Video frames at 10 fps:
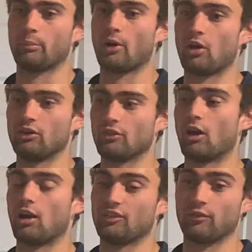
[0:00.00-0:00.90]
policy,
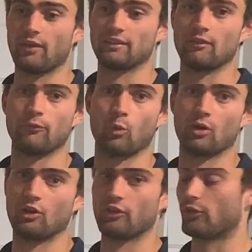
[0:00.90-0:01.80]
or is affecting
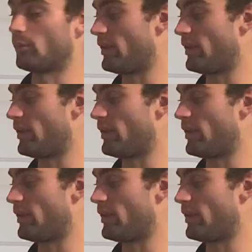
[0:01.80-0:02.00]
foreigners from